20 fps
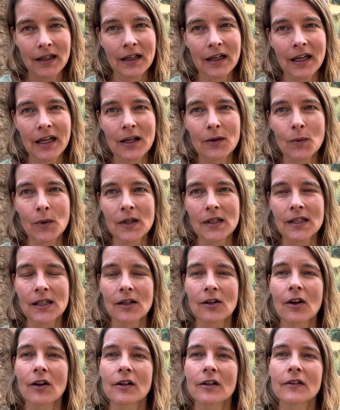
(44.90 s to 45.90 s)
It was a
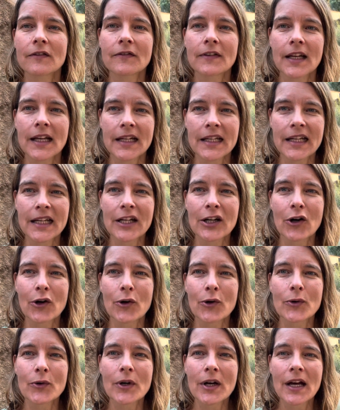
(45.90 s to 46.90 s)
lot of letting
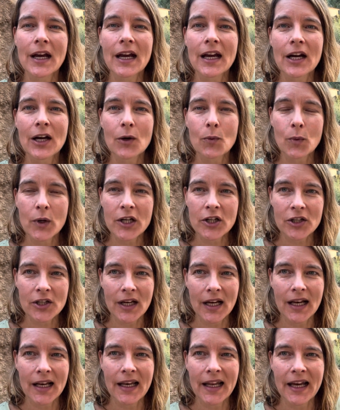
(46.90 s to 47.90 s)
go, which
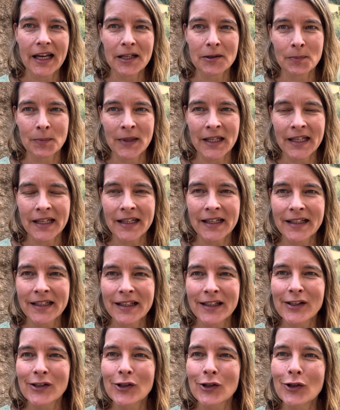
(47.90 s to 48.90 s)
led me
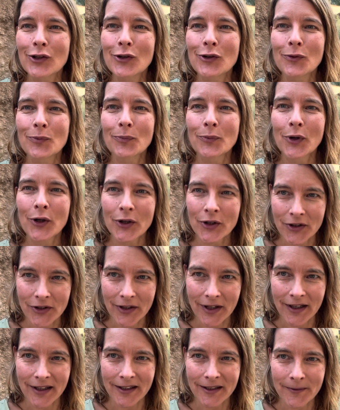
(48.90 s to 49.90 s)
to
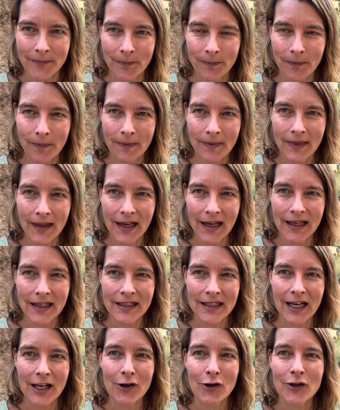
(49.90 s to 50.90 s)
Portugal. And
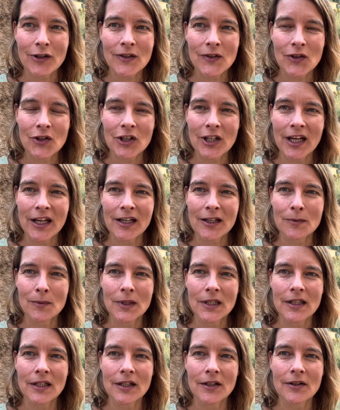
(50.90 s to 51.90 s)
I also shared
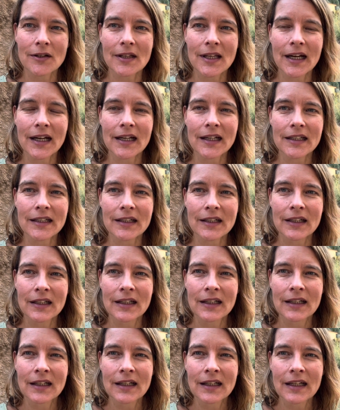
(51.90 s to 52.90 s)
with you that
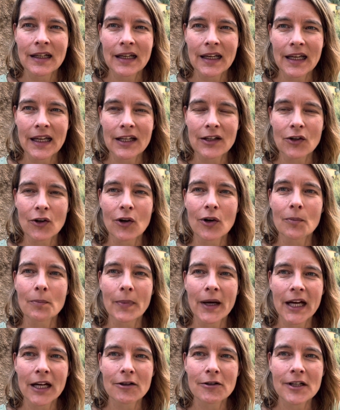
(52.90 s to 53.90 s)
in
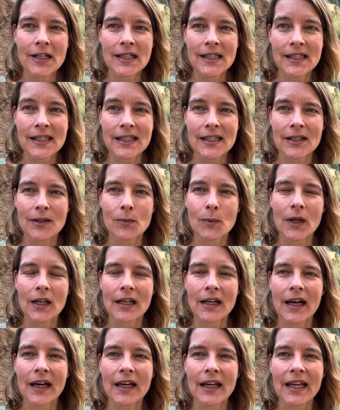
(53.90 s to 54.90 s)
comparison, when
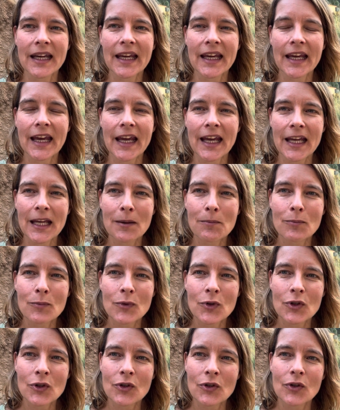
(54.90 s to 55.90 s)
I came
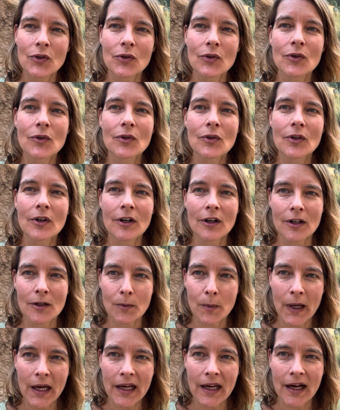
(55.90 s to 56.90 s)
to
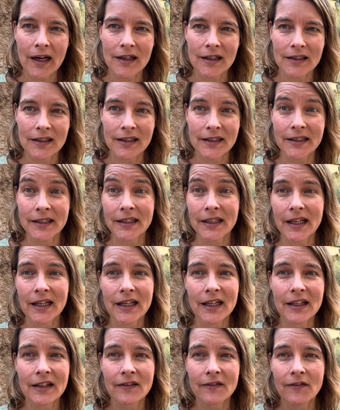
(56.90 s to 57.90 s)
Galway, Ireland, I
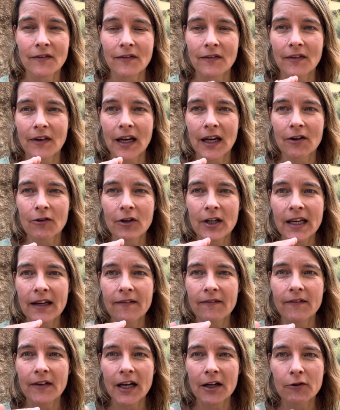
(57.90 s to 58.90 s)
had very,
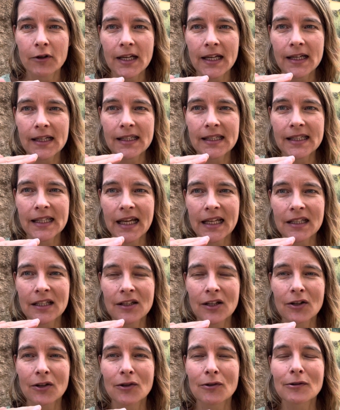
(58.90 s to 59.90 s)
very set
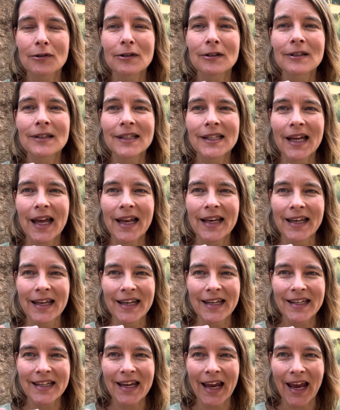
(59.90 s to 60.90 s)
goals and
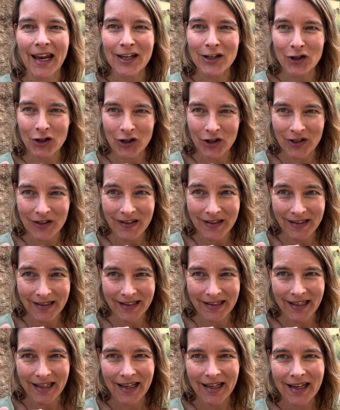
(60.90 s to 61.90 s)
intentions,
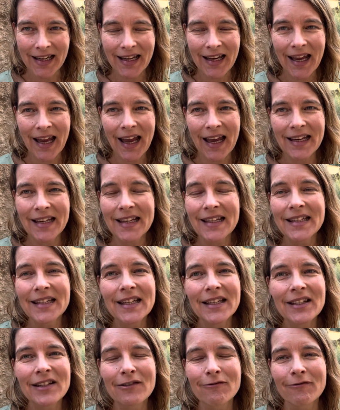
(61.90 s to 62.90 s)
and it
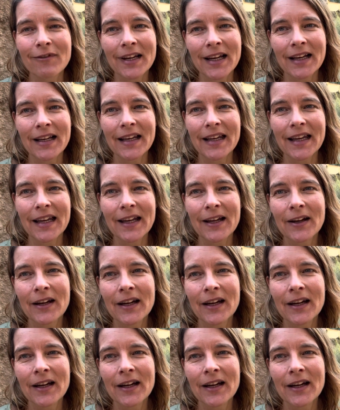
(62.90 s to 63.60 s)
didn't really